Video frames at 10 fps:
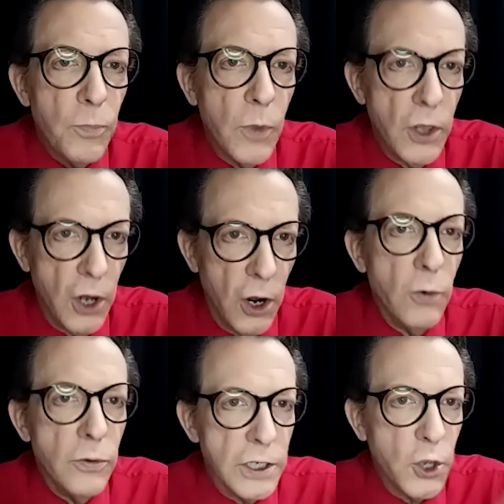
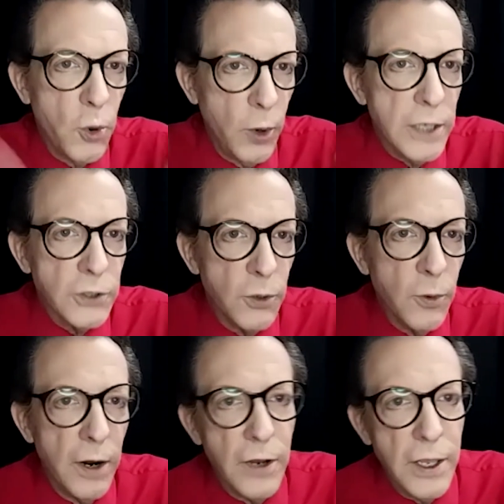this quiz or
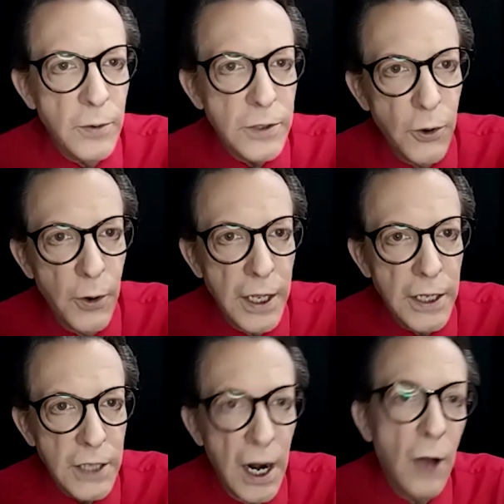whatever he was doing, he
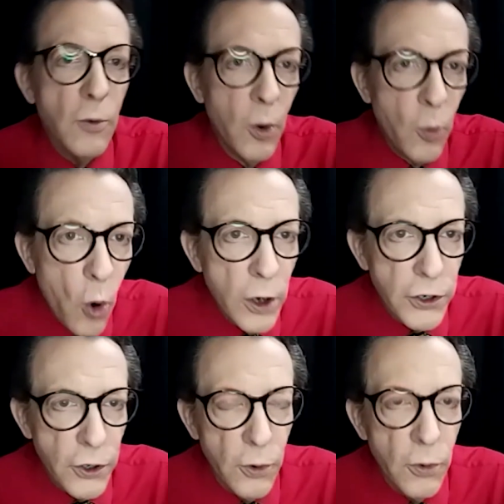said, I'll reward
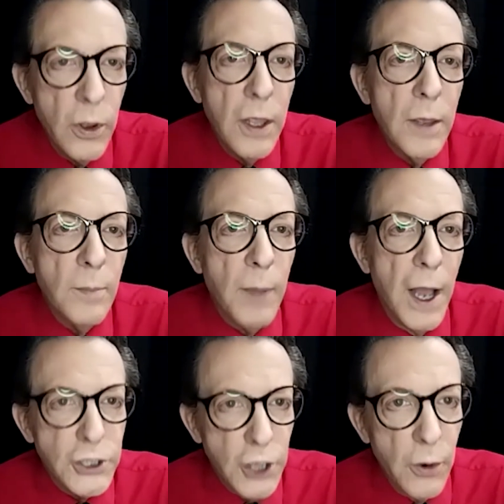you by
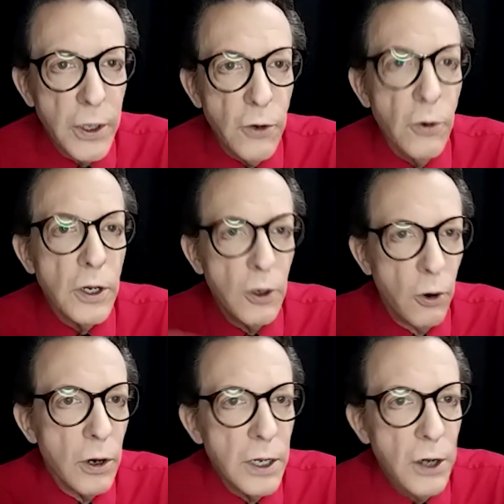showing you a
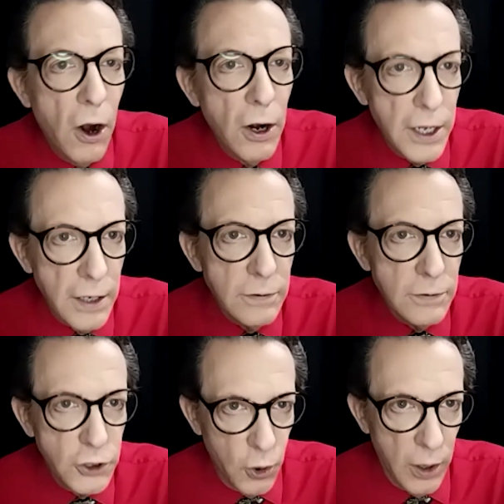Laurel and Hardy
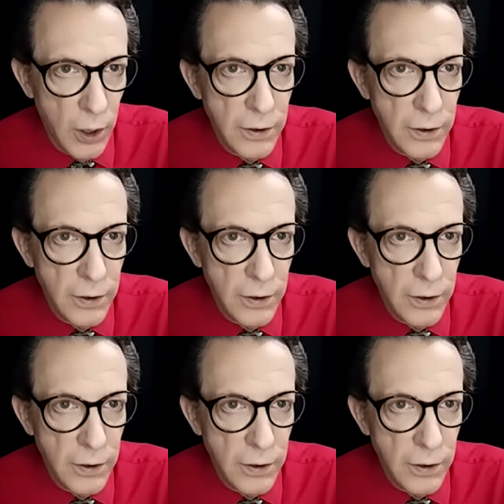short.